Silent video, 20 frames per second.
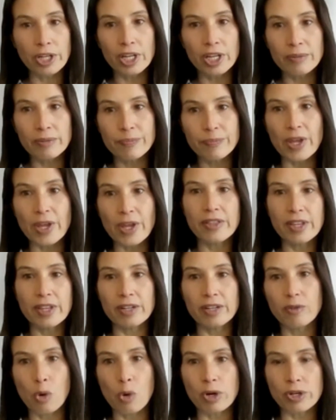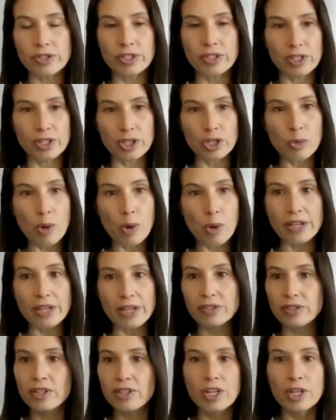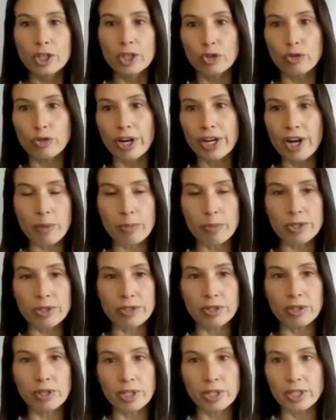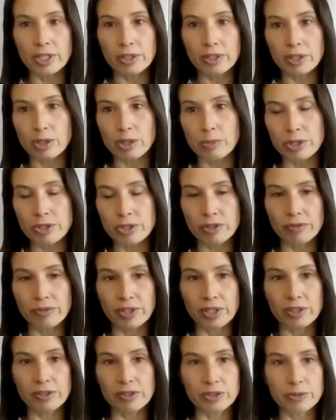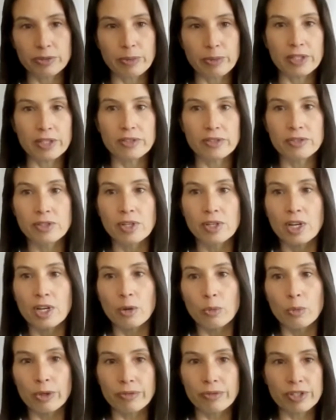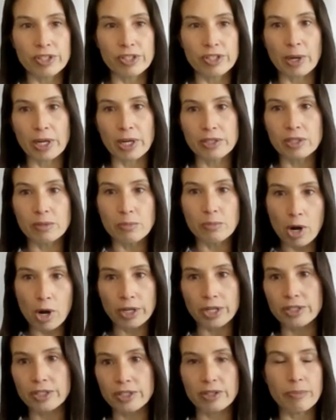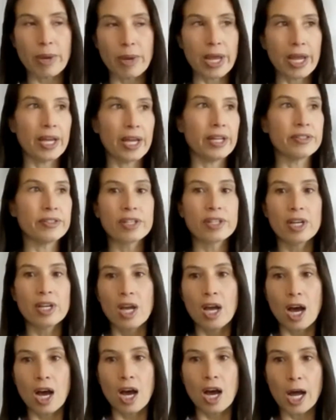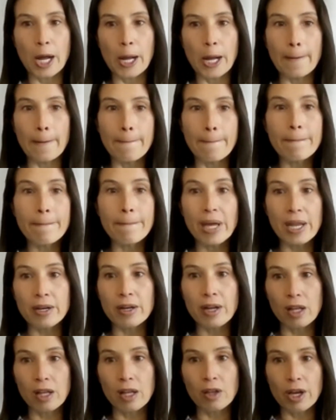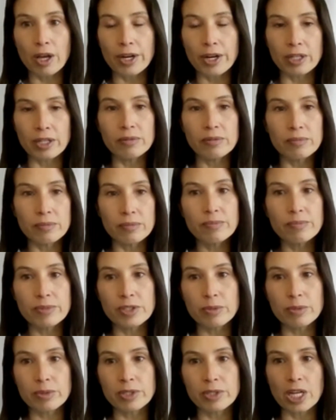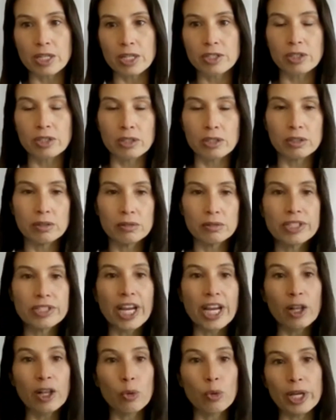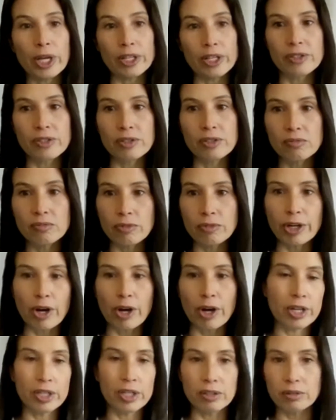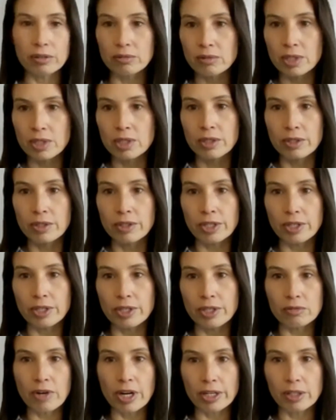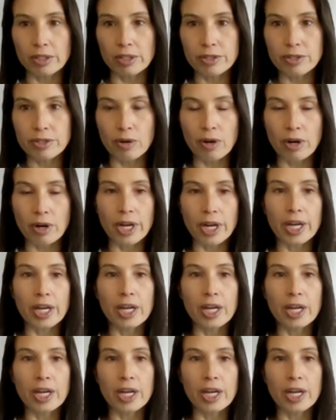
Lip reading: And then, of course, in the US, great opportunity in the commercial vehicle space with respect to market demand and a lot of substantial tailwinds regarding, regulatory